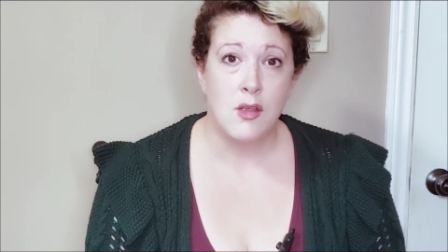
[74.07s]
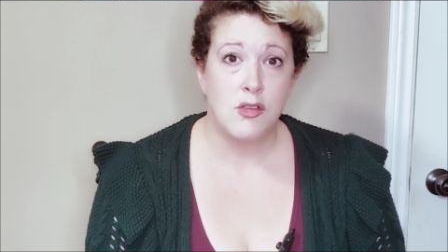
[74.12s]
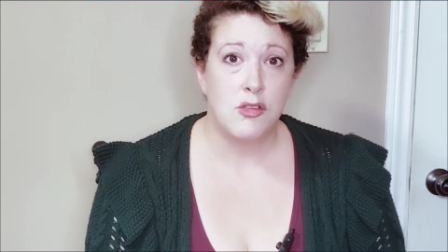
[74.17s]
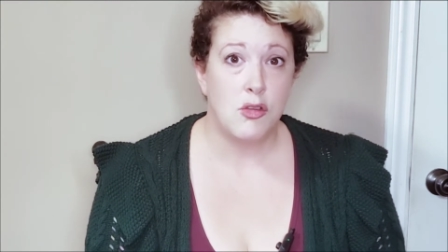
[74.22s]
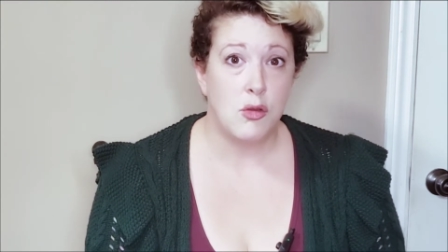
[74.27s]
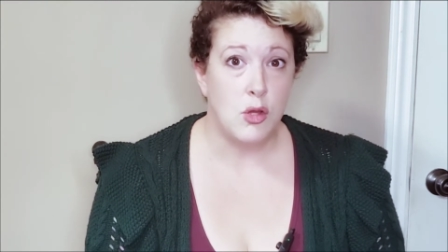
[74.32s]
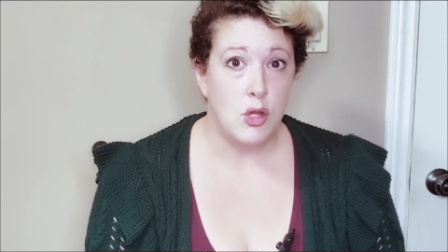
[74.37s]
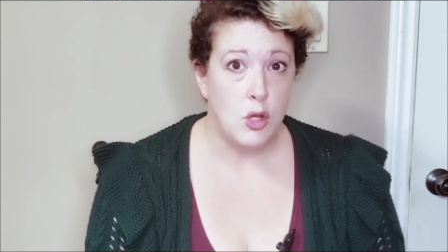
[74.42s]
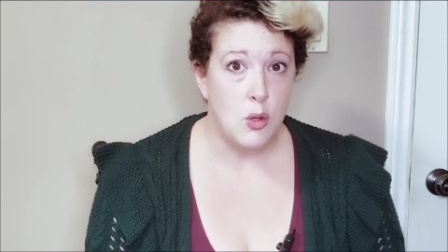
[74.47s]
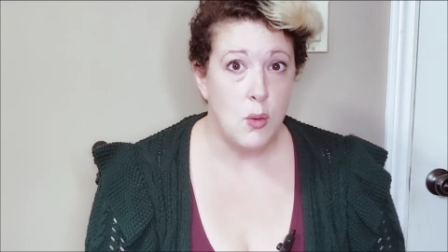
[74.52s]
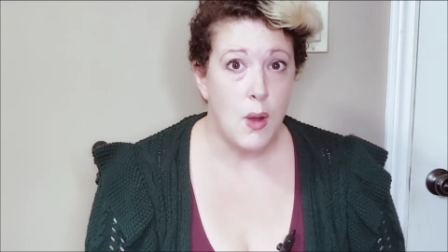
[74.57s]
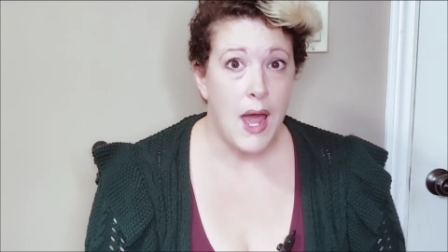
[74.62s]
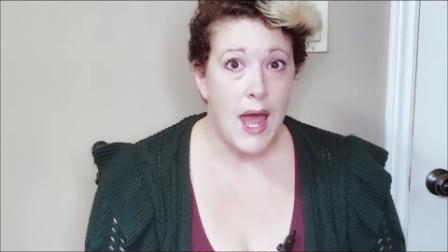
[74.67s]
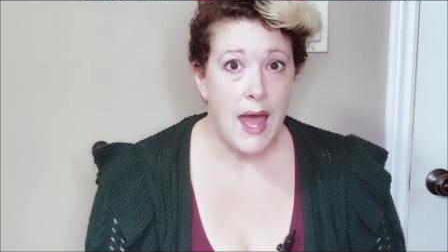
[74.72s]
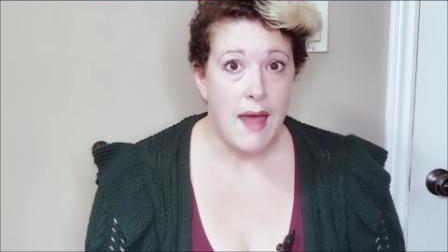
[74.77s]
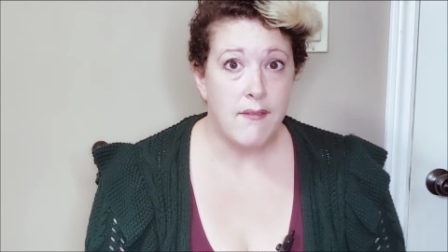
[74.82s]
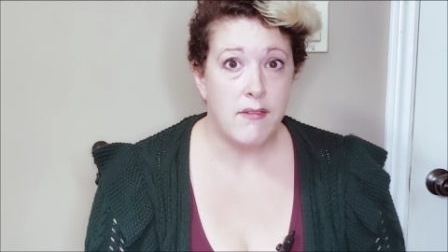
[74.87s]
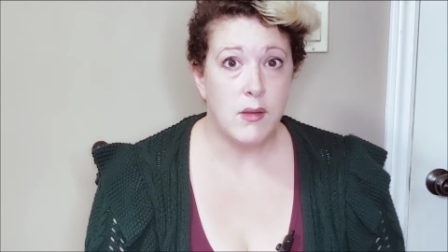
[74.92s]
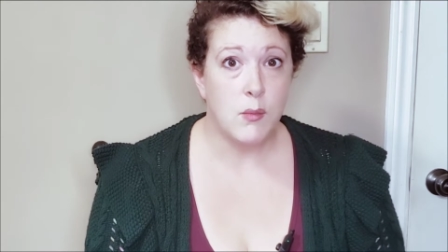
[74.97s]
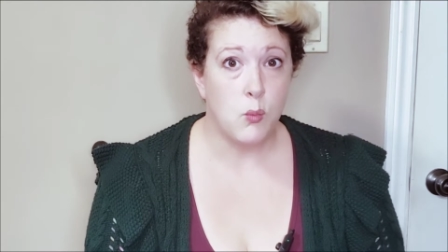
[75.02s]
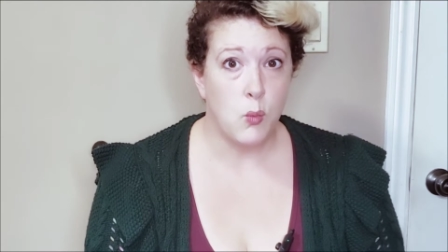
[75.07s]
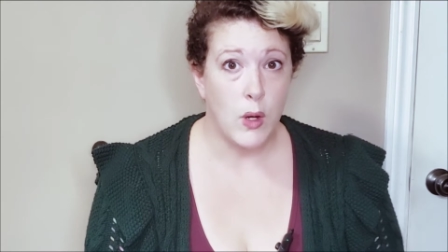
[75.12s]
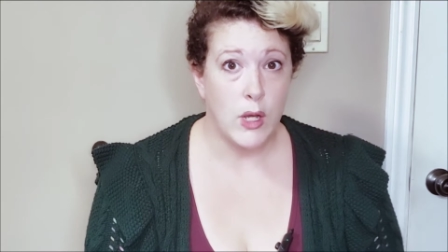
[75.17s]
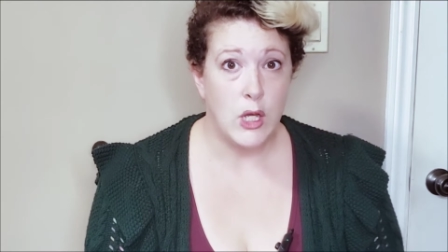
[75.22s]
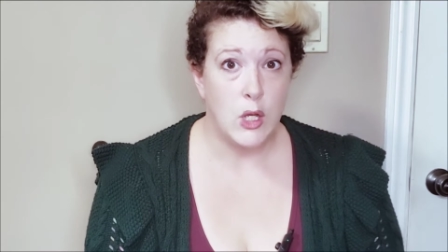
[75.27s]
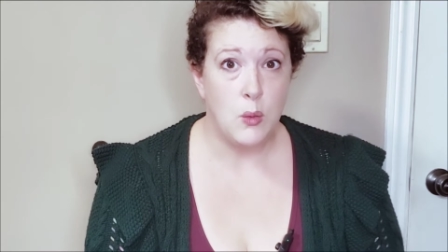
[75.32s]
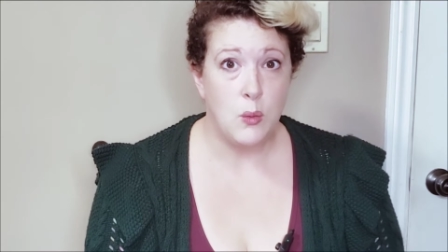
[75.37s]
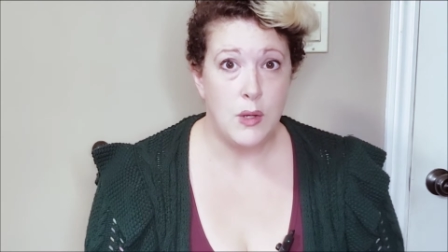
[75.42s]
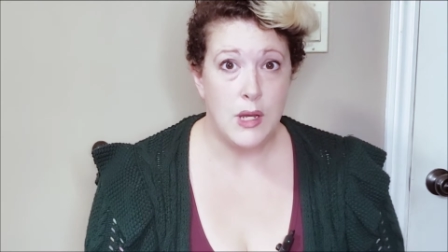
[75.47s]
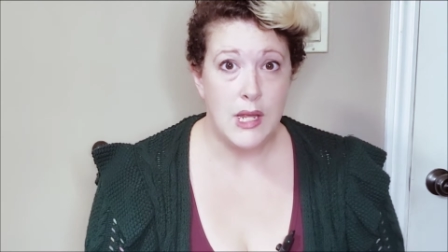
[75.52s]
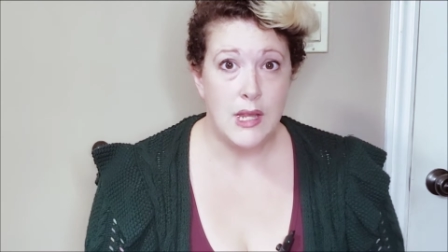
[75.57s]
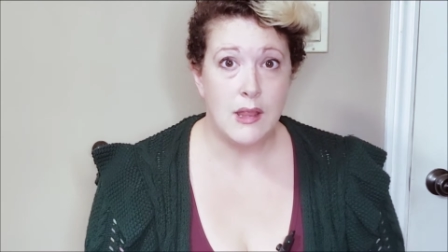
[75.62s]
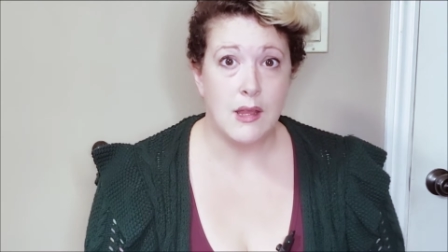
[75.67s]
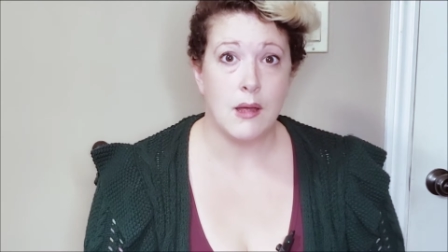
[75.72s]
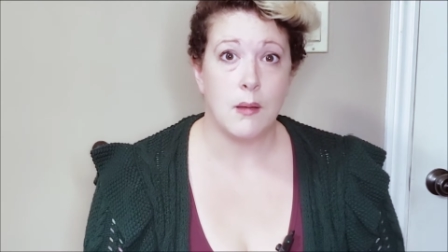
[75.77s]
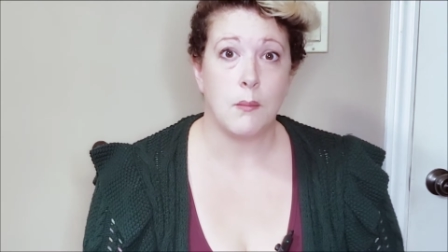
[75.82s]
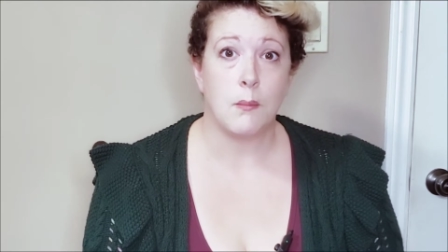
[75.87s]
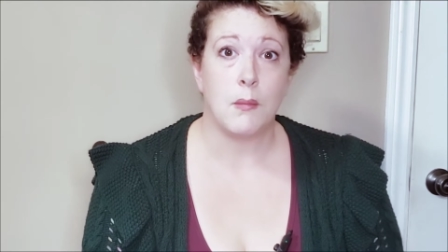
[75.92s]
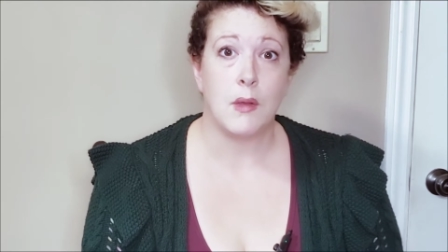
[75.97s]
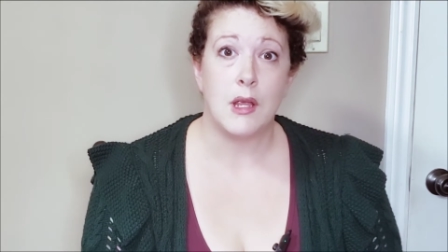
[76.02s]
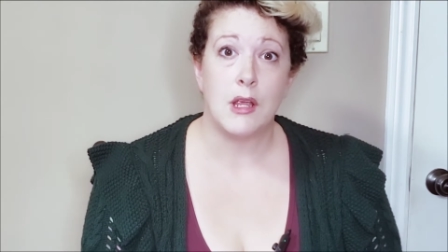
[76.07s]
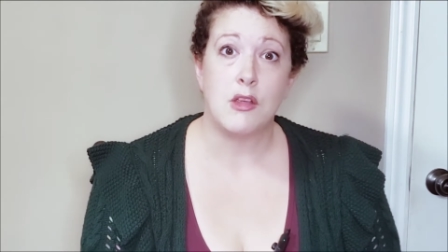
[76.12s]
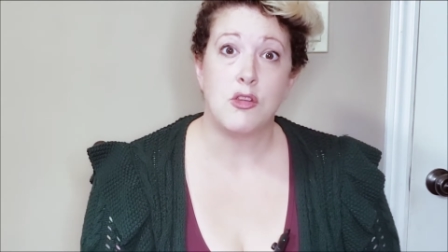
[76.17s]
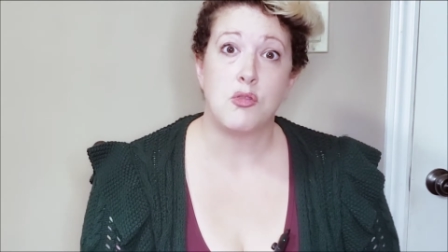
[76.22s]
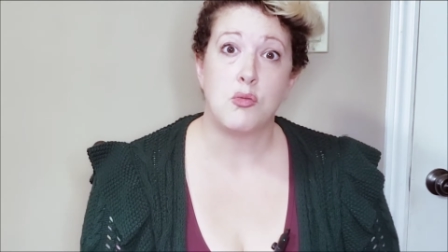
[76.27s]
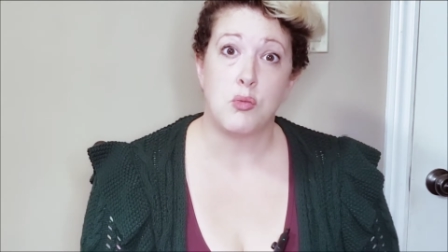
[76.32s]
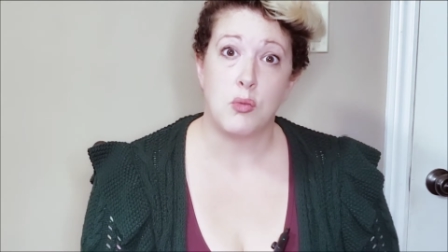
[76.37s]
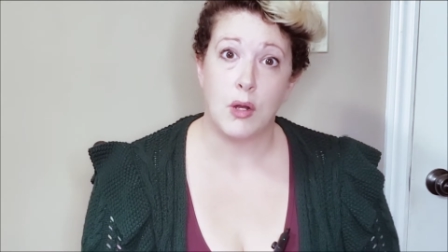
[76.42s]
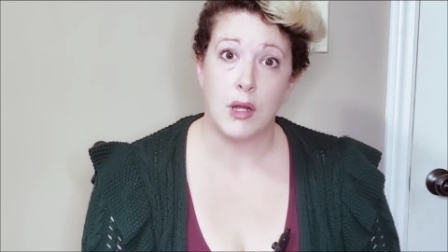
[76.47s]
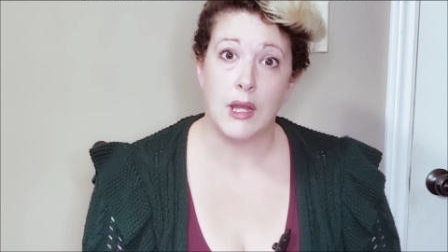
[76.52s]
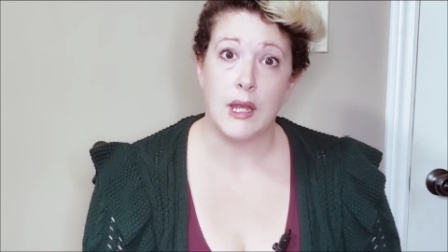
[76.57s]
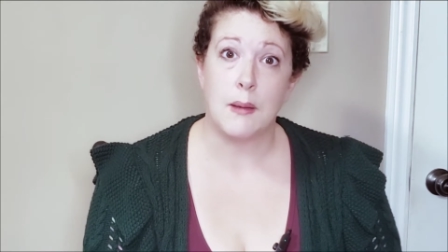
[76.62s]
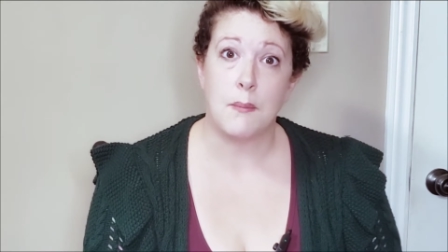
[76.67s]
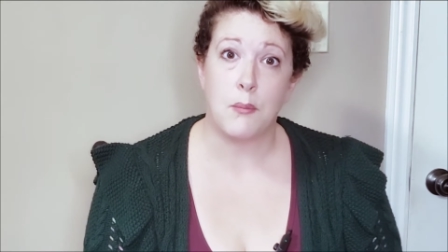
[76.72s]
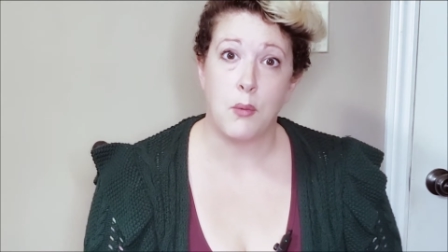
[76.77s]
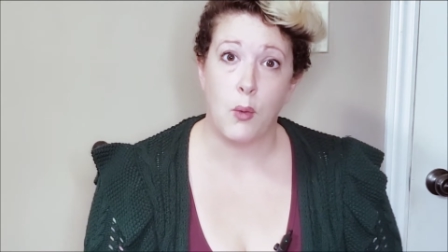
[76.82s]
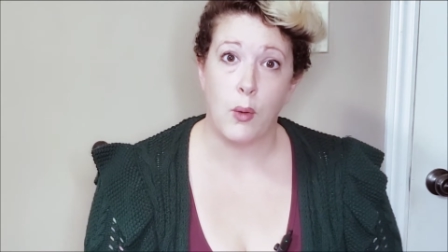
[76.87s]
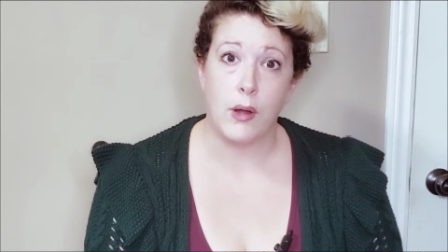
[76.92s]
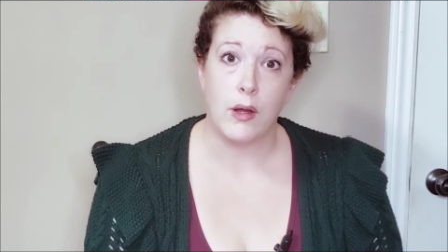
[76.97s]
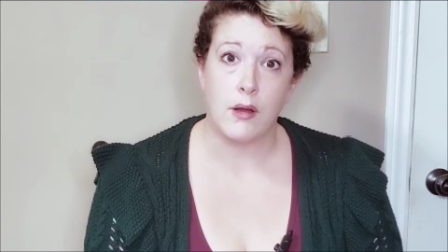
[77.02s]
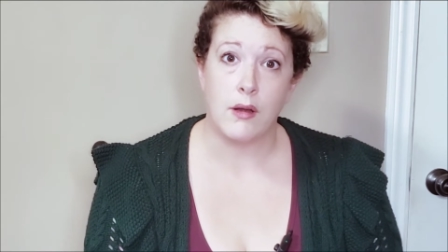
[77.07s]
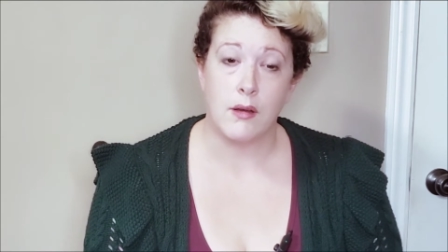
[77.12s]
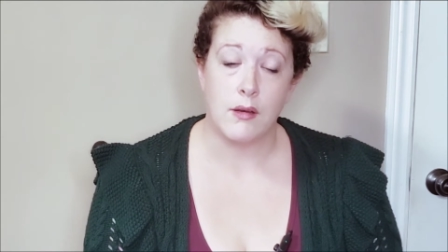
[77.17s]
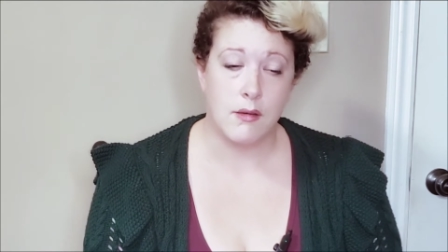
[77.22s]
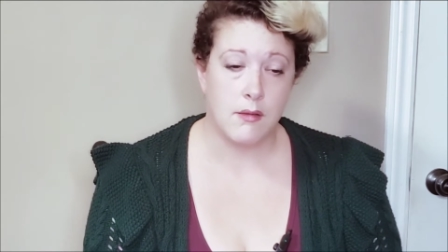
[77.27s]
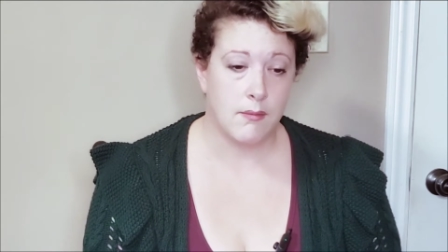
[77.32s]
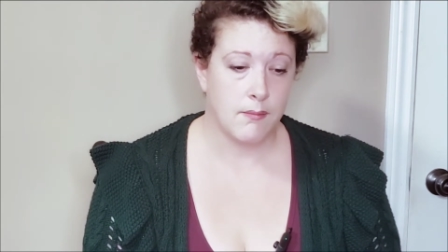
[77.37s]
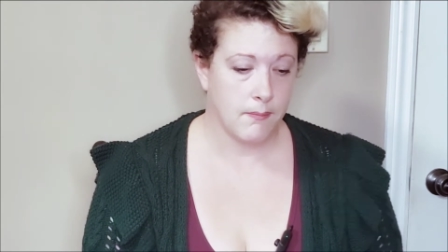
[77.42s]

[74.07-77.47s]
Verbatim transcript: so you have them when you need them is really important.